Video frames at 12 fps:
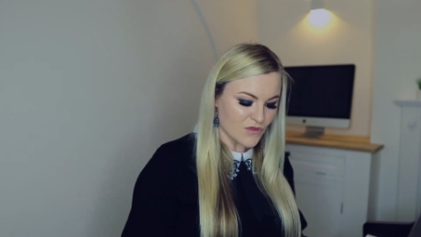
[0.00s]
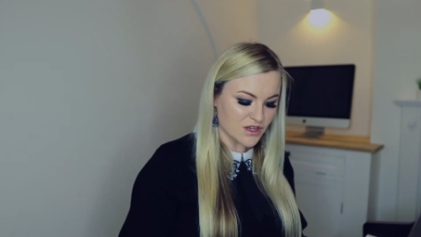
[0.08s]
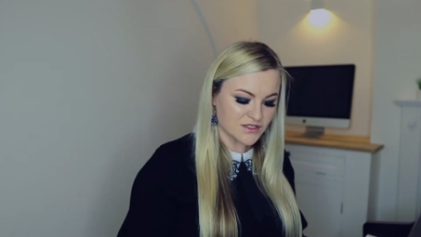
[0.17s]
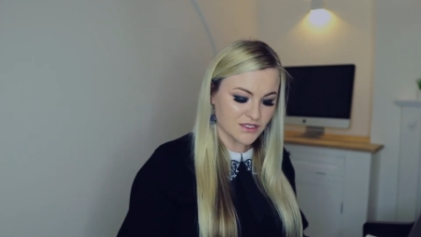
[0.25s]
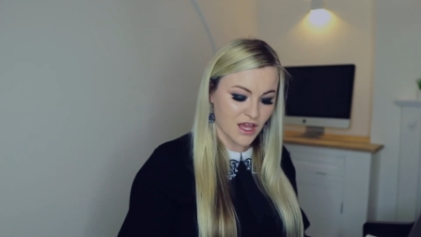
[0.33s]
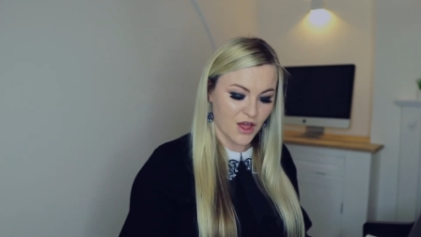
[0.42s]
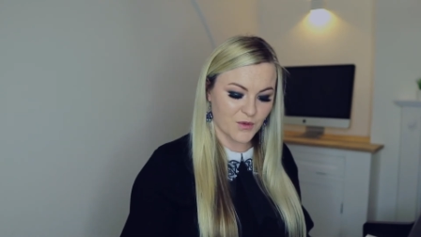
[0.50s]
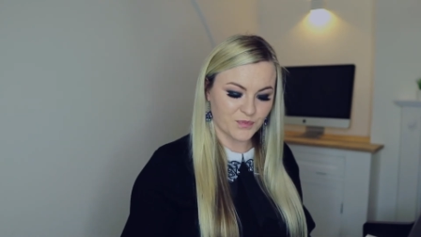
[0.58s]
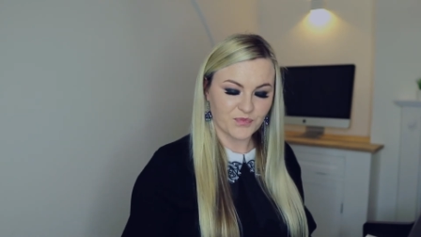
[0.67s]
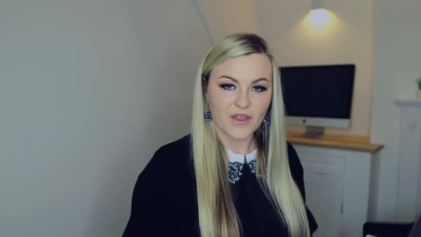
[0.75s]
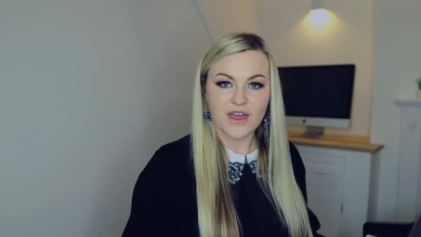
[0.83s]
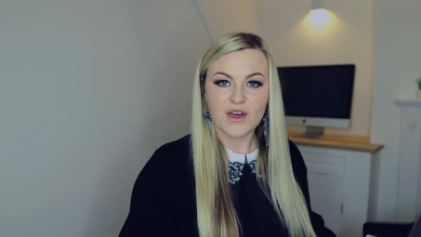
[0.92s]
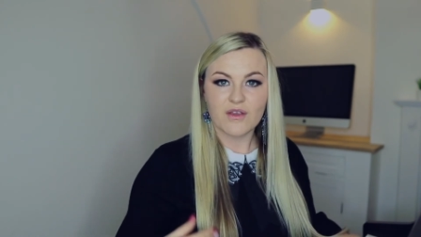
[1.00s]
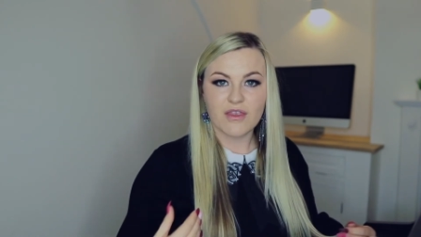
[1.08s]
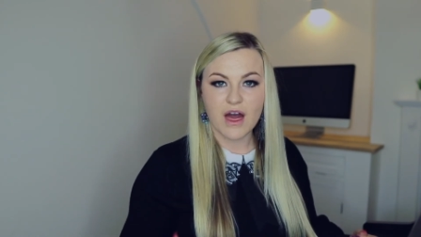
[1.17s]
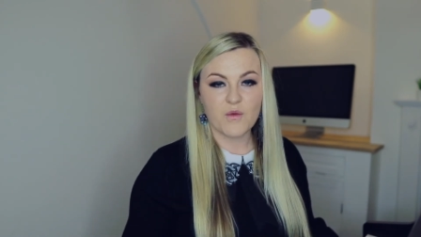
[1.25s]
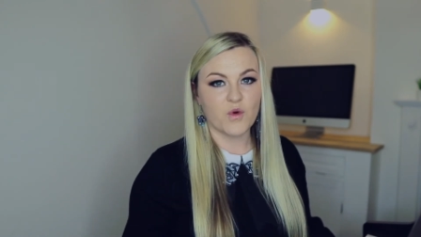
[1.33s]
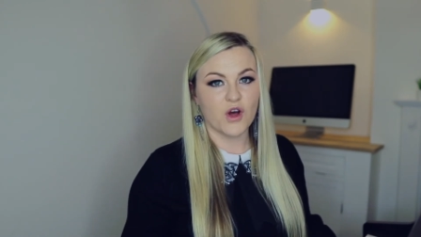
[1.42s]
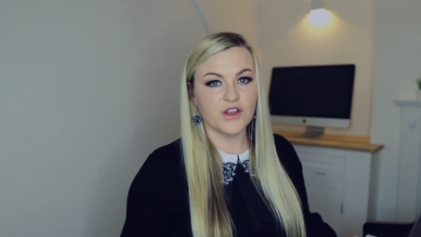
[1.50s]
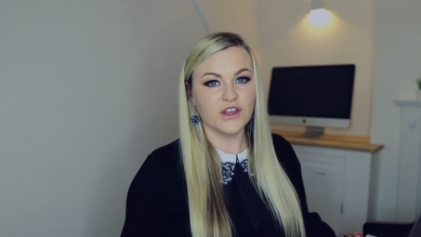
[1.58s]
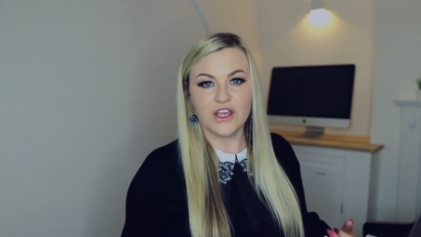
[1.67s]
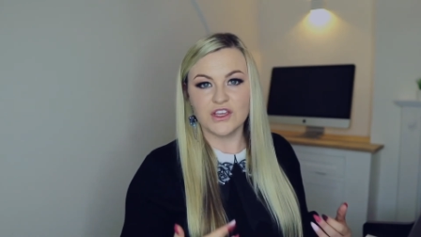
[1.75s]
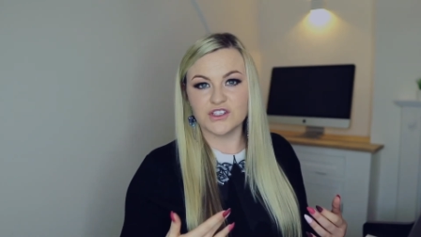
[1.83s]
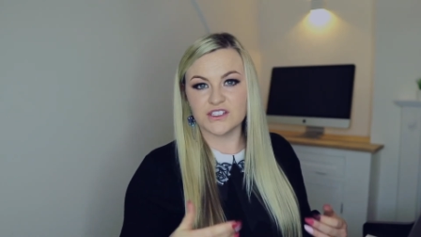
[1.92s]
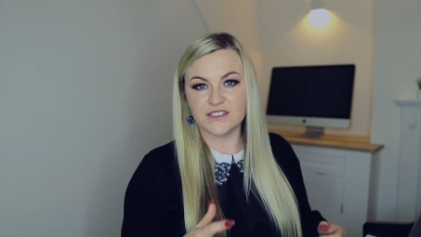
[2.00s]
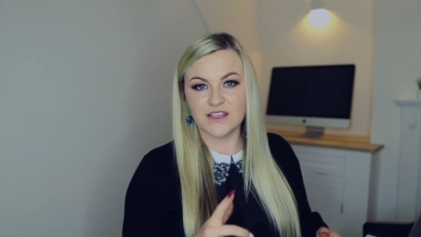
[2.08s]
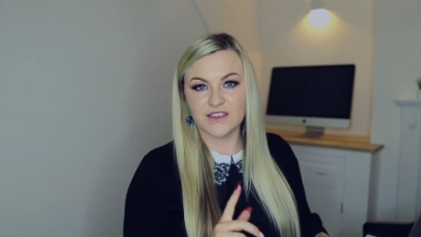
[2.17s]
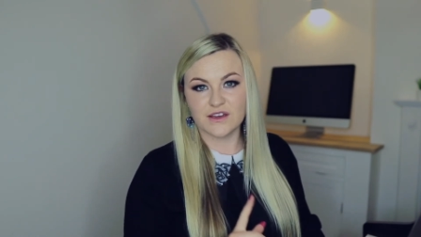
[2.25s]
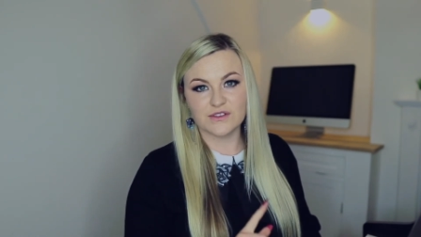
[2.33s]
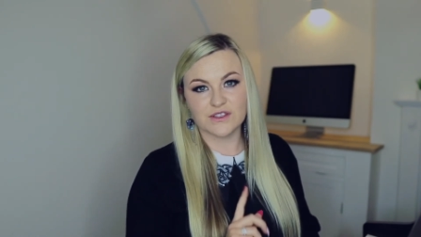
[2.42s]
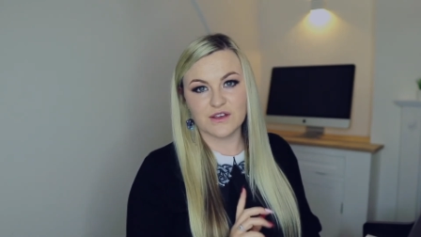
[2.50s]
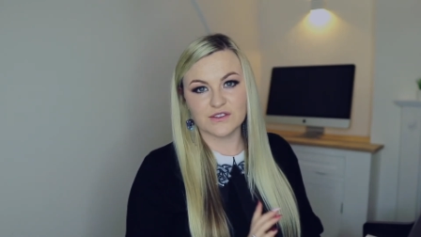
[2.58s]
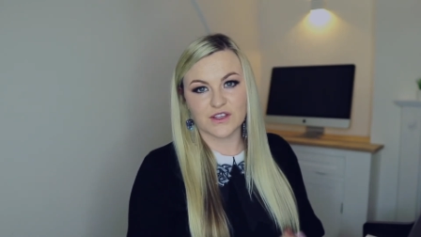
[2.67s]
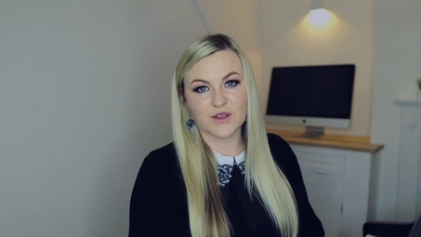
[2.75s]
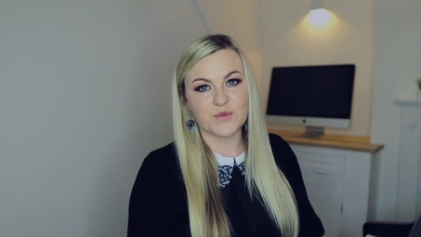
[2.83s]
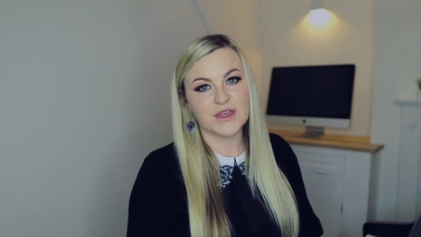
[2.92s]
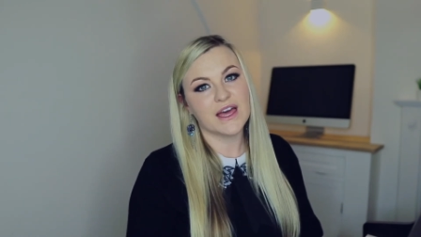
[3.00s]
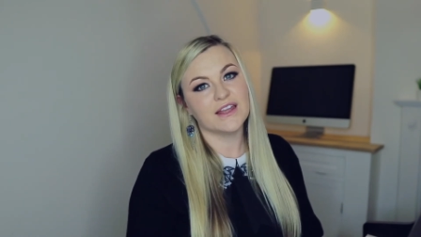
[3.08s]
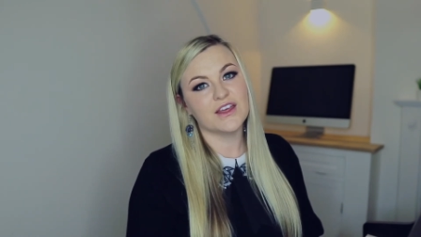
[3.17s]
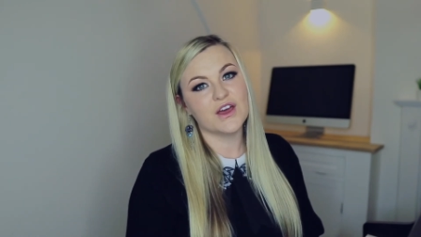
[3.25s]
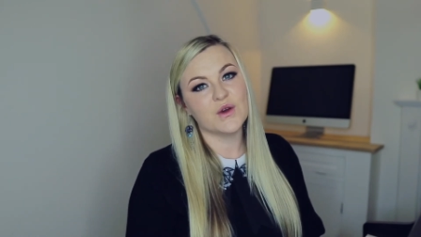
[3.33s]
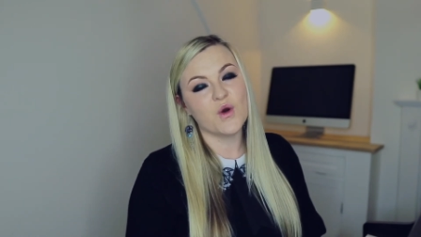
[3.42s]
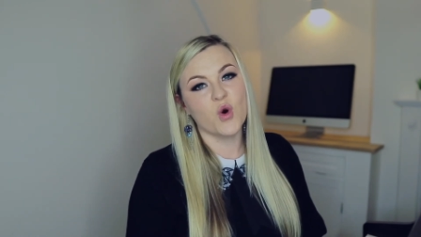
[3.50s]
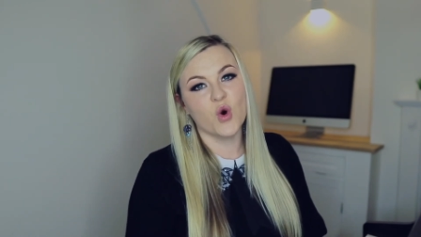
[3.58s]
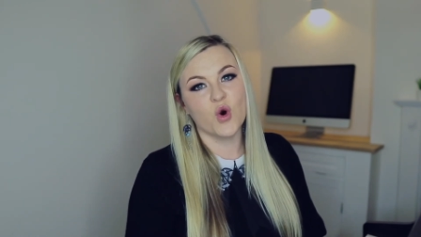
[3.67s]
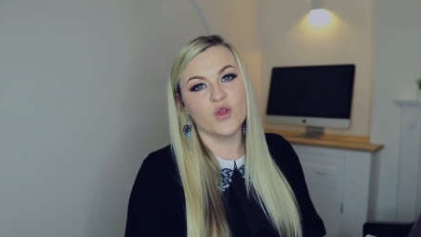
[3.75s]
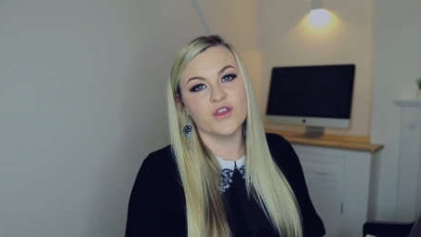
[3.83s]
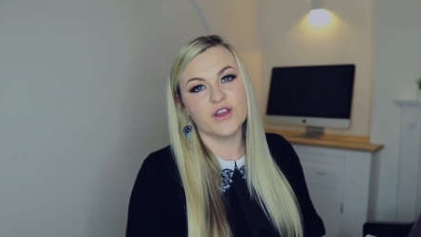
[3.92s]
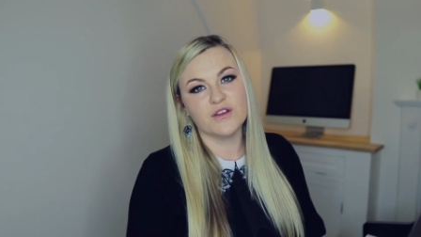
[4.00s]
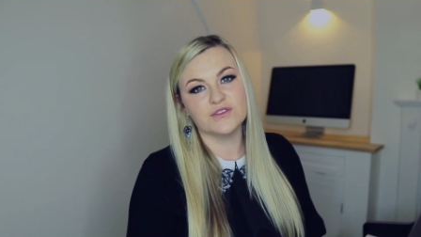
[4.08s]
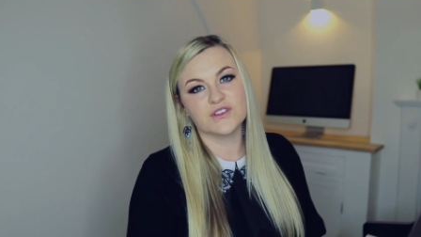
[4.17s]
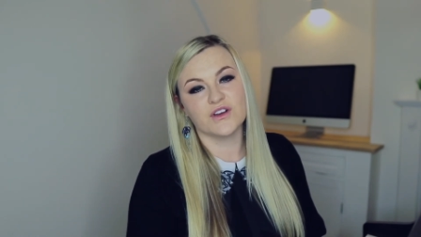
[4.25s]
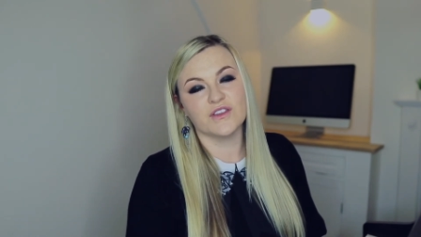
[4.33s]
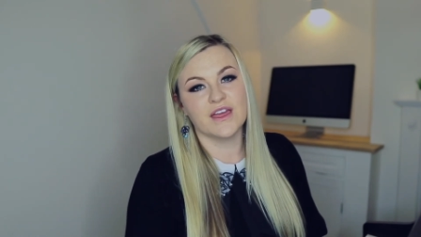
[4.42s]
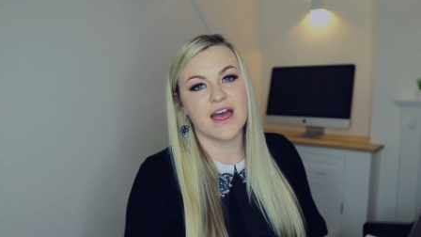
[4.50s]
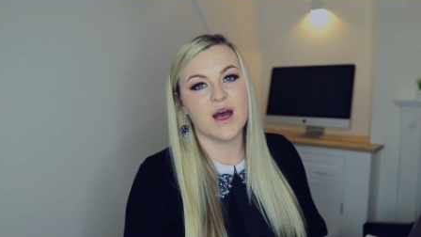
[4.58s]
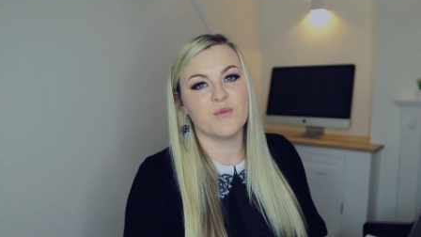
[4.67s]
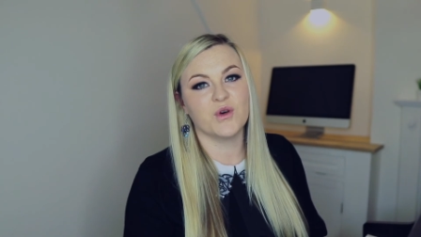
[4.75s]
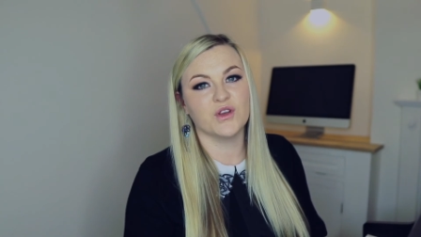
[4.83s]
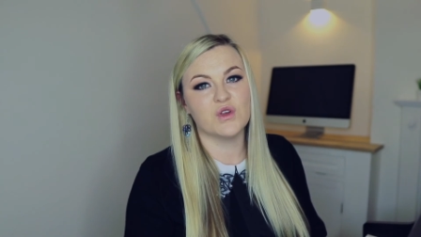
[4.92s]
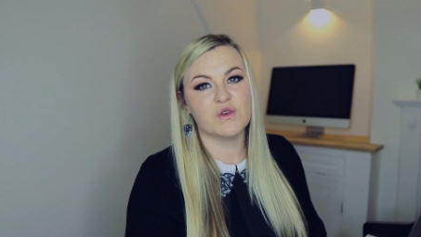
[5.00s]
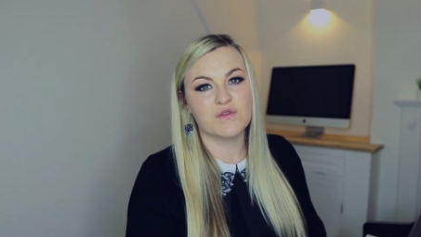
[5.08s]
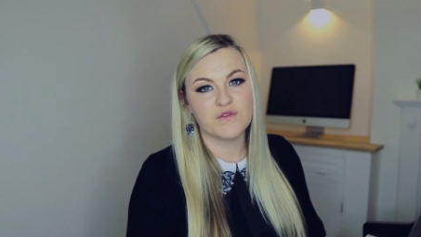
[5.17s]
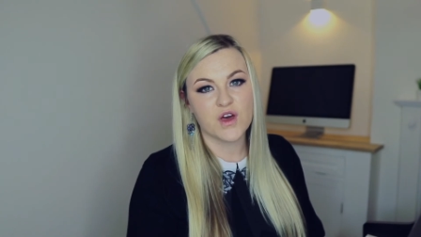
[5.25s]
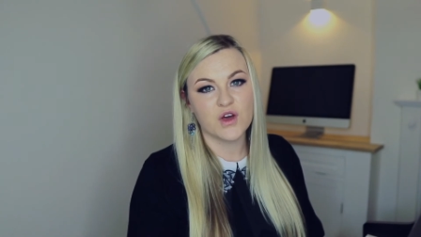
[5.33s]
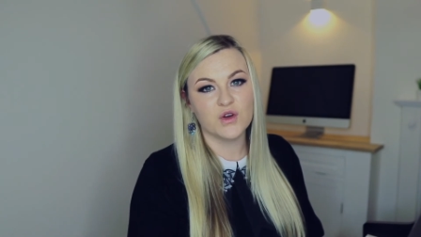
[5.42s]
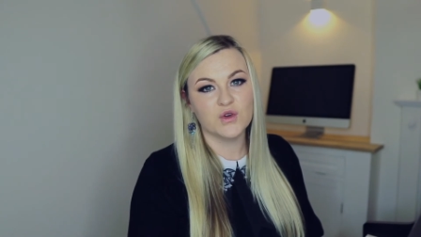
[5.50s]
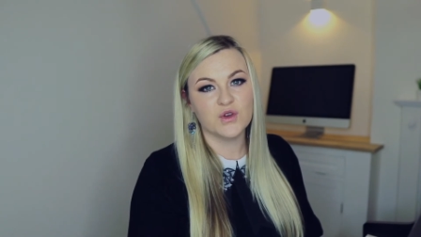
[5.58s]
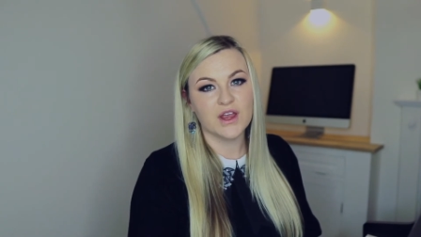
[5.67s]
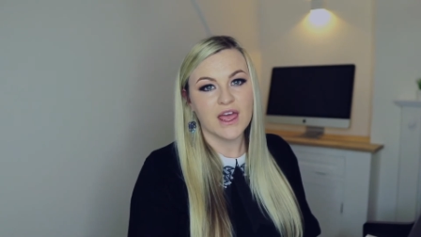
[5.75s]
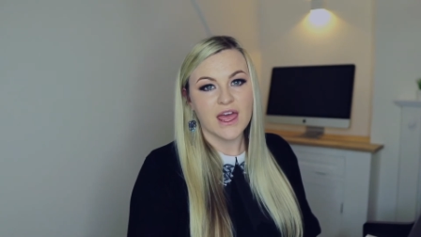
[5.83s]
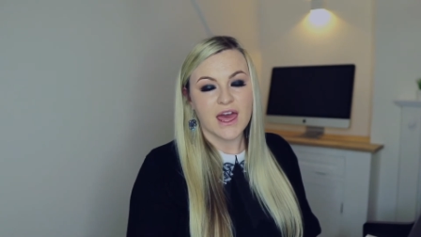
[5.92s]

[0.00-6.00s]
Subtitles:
so that one, you just need those notes on the piano or the notes on the app on your phone.